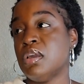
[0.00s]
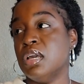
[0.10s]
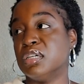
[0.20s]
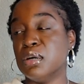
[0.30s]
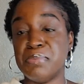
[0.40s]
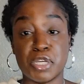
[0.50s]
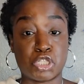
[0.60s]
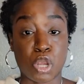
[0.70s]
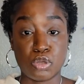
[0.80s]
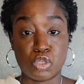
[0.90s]
It could be a
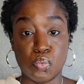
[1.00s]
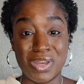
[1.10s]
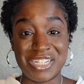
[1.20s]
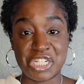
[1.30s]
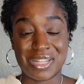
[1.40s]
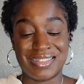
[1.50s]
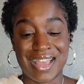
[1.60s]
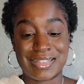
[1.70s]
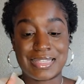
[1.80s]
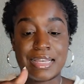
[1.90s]
church witch
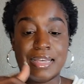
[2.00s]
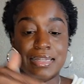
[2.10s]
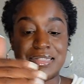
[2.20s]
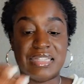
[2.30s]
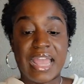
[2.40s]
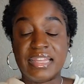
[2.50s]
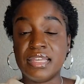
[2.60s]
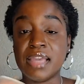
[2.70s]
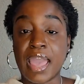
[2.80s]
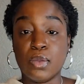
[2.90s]
that's
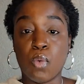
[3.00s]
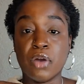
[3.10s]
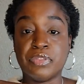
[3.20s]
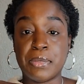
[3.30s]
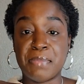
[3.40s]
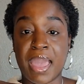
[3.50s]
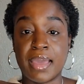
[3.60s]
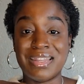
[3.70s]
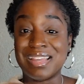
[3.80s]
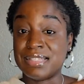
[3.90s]
dating a wealthy
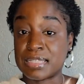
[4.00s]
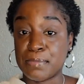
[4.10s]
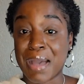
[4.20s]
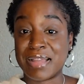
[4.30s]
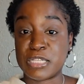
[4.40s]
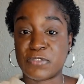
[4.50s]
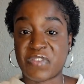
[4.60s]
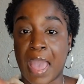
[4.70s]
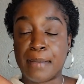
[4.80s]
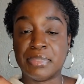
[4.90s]
man in somebody's
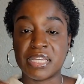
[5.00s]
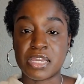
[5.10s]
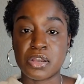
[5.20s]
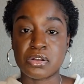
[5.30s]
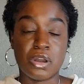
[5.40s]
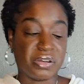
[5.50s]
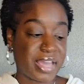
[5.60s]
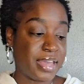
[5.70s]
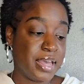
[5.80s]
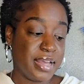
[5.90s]
family here.
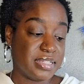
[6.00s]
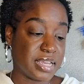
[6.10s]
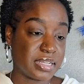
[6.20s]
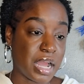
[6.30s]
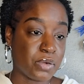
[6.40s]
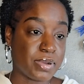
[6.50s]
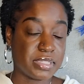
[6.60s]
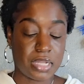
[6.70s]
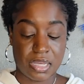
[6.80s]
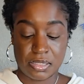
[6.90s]
Okay. Take it how it
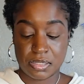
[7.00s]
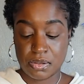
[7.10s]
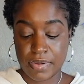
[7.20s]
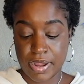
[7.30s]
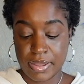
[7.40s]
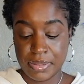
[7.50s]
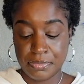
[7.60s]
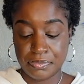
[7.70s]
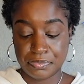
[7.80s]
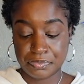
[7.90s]
resonates, right?